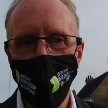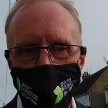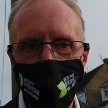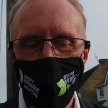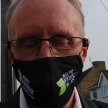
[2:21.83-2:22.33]

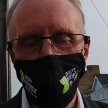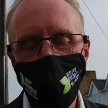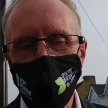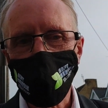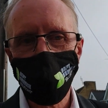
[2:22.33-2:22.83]

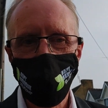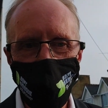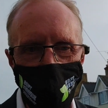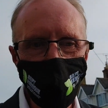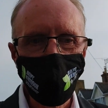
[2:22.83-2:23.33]
reports,
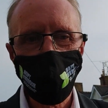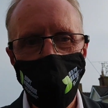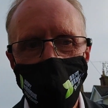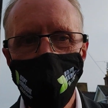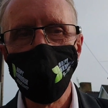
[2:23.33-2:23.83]
that
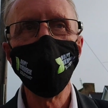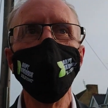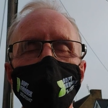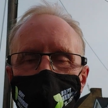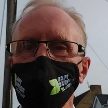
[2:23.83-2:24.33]

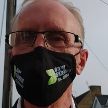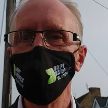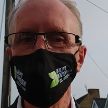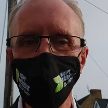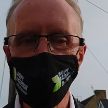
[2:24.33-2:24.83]
we automate
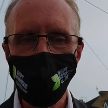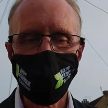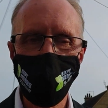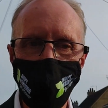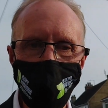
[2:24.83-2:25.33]
that,
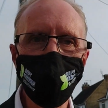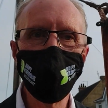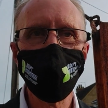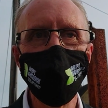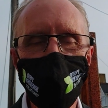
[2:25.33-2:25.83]
so that when
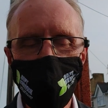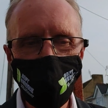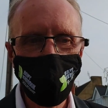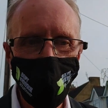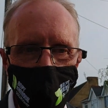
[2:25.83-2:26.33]
she
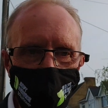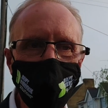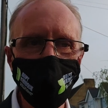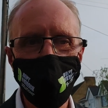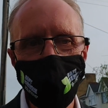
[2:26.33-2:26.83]
gets
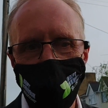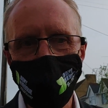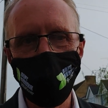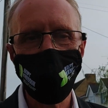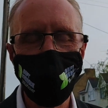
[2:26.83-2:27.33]
the data
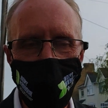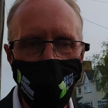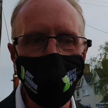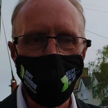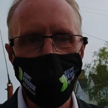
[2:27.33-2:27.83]
from
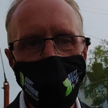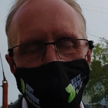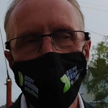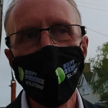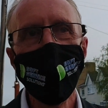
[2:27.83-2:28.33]
Timegate,
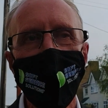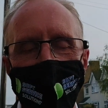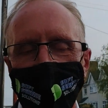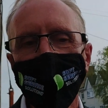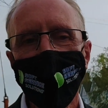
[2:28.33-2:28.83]

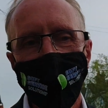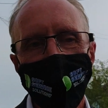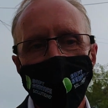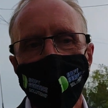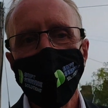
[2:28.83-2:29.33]

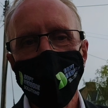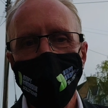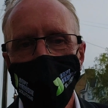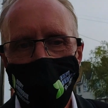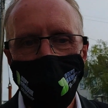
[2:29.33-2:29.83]

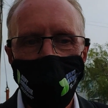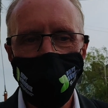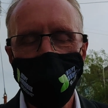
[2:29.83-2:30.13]
she can